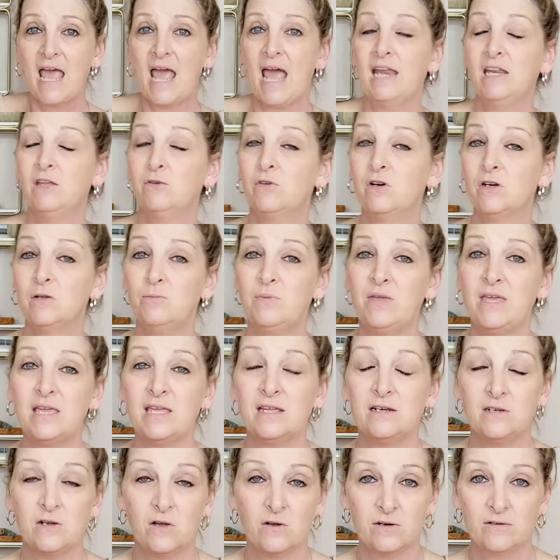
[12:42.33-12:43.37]
and you want to be
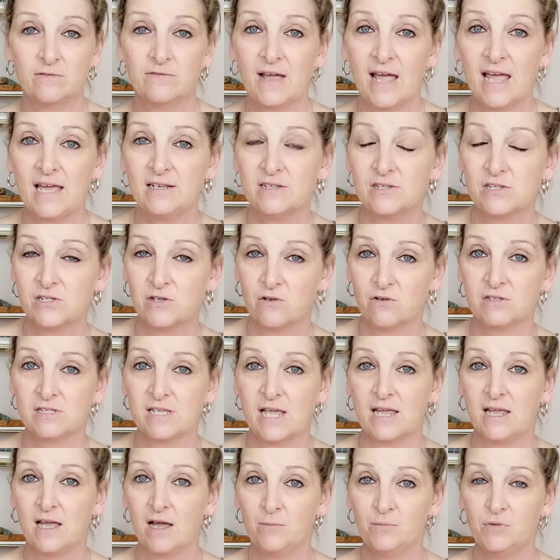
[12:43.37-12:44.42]
notified as soon as
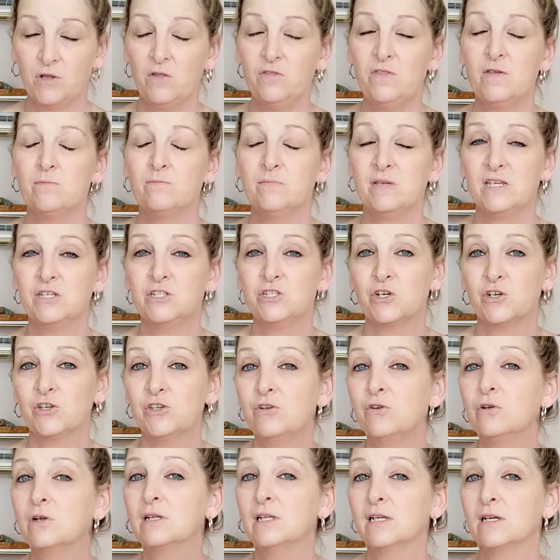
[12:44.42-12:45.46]
I upload, then be sure you
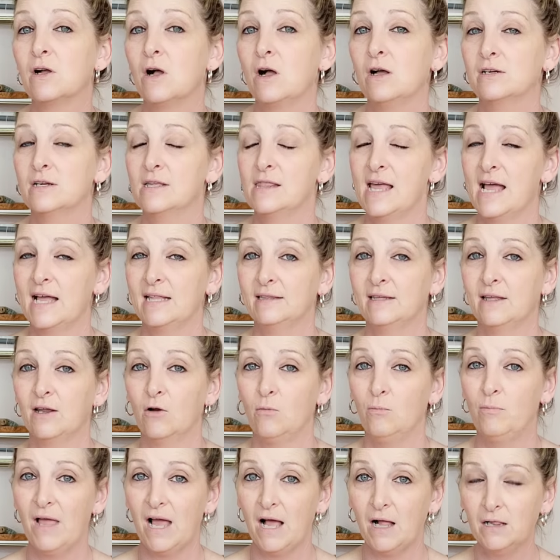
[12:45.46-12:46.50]
click onto that little
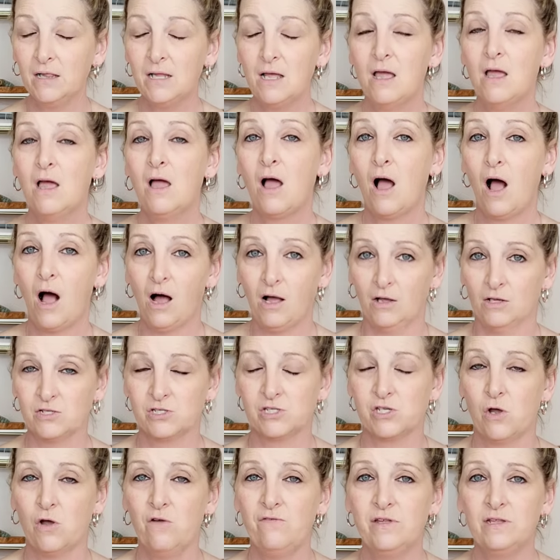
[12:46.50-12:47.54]
bell.
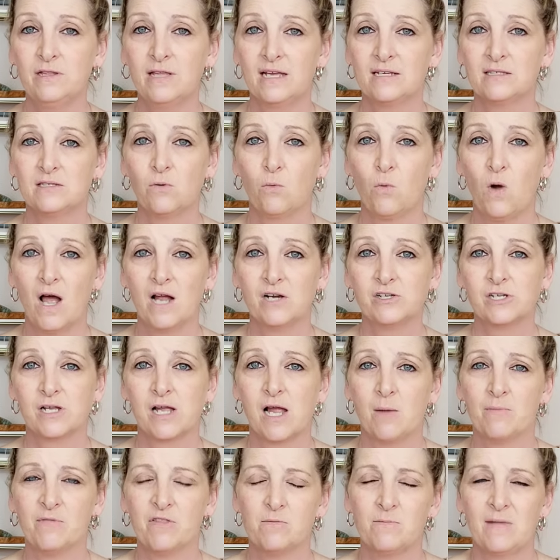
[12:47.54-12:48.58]
Also, if you'd like to watch a
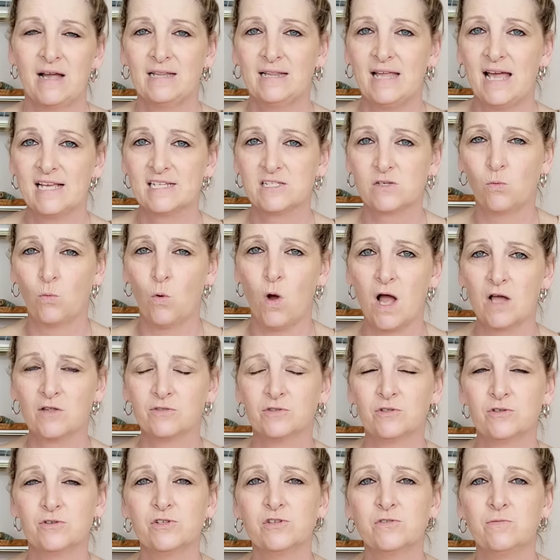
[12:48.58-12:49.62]
couple of my last
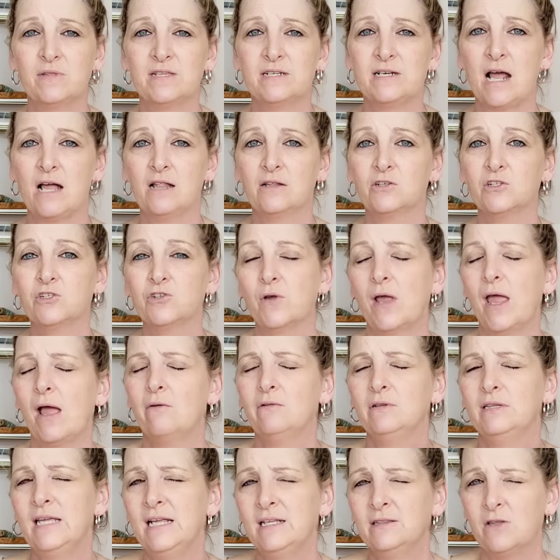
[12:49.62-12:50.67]
walkthroughs from the Dollar Tree, I'll
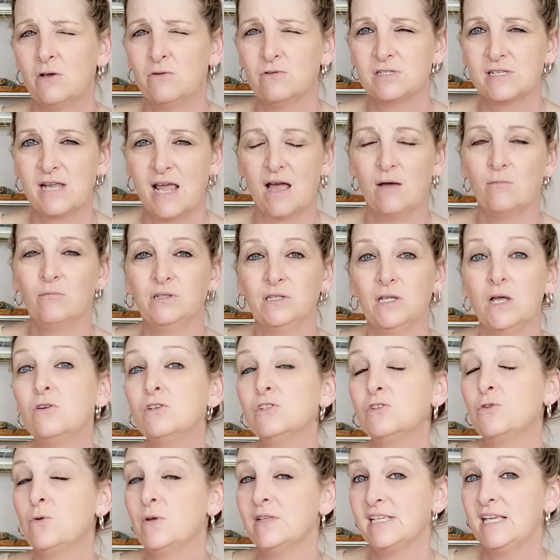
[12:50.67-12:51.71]
link those down below
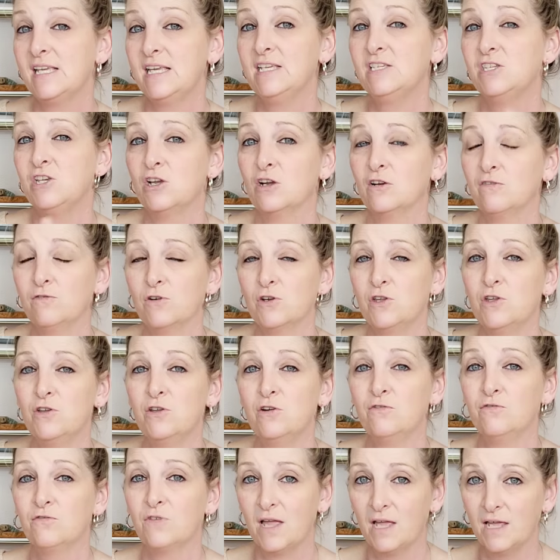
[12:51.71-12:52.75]
so it's easier for you to
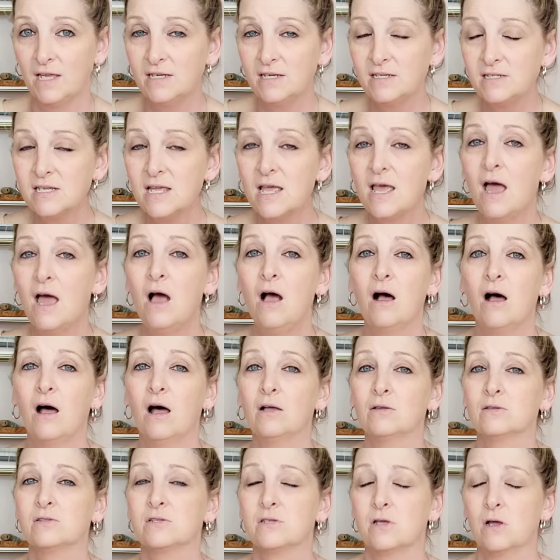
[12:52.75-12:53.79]
find.
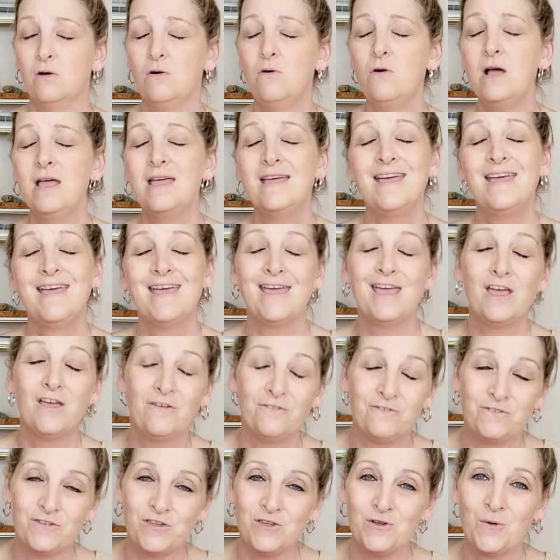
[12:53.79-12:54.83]
Also,
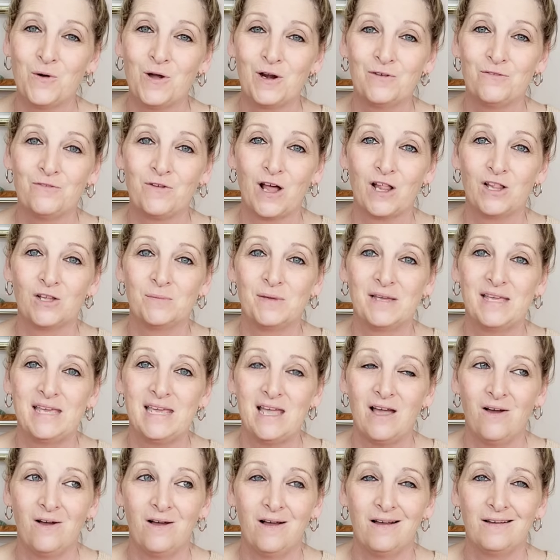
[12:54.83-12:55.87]
if you want to follow
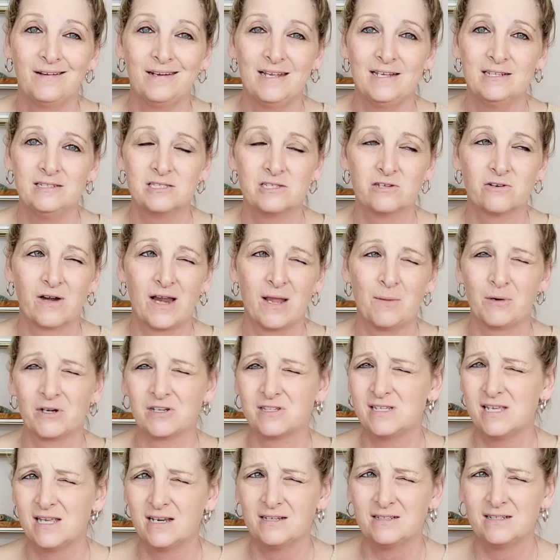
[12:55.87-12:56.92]
me on Instagram or
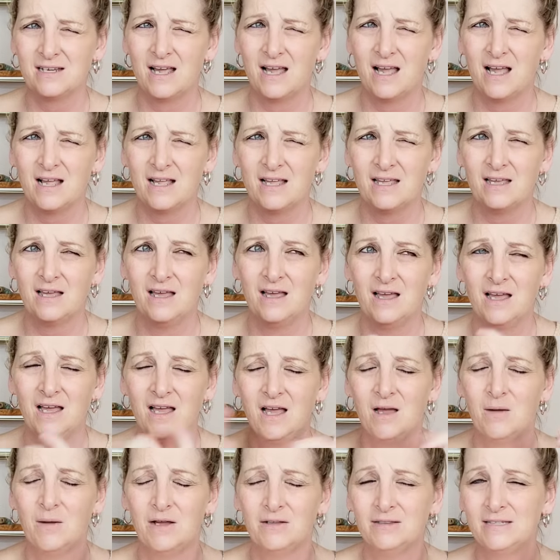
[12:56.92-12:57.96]
TikTok, uh,
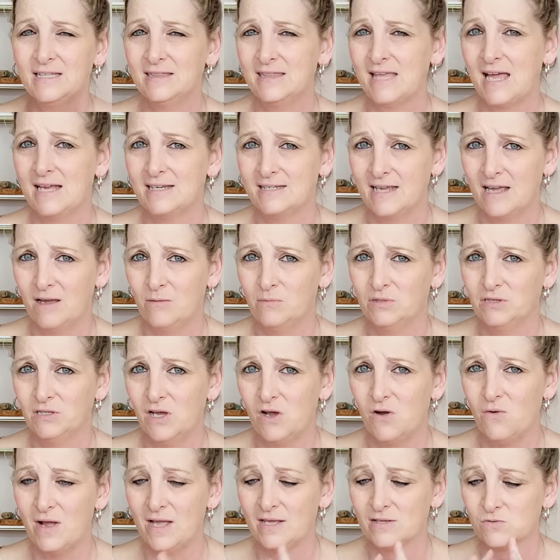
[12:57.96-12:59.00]
I'll link that down
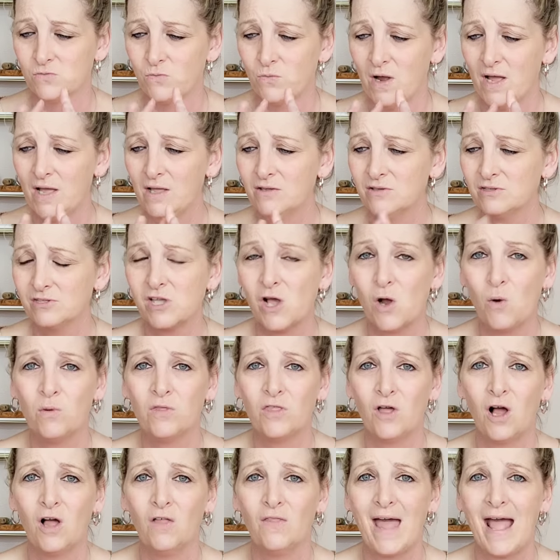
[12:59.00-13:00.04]
below as well. So with
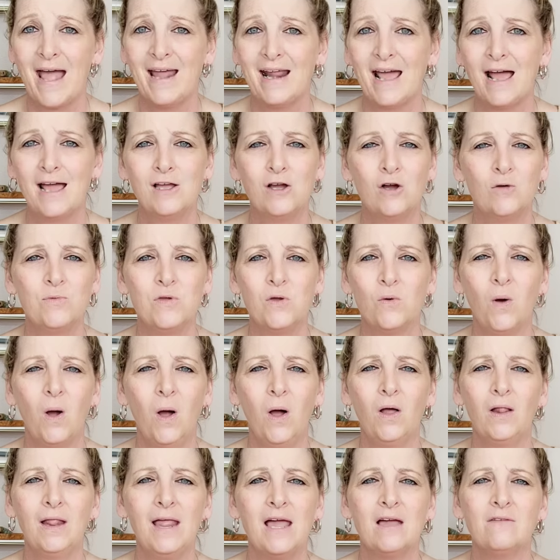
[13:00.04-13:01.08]
all that, I hope you
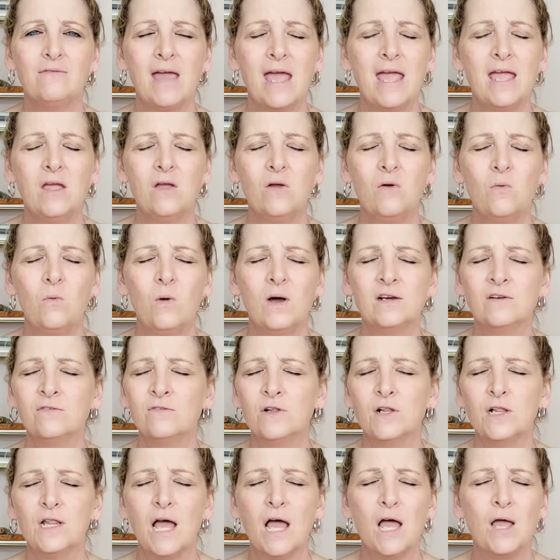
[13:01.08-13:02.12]
all have a
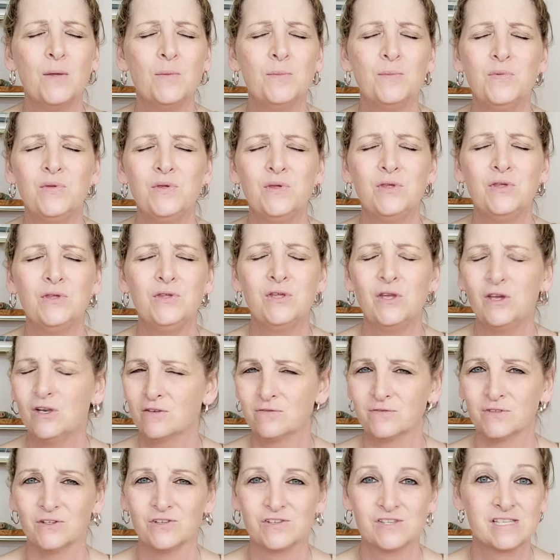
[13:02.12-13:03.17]
wonderful, a
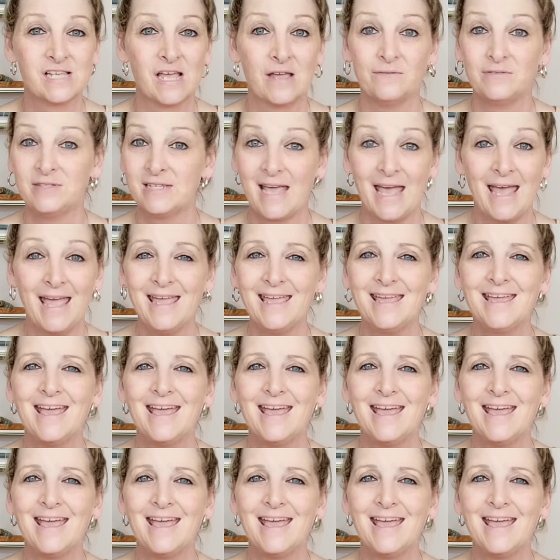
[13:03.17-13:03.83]
beautiful, safe day,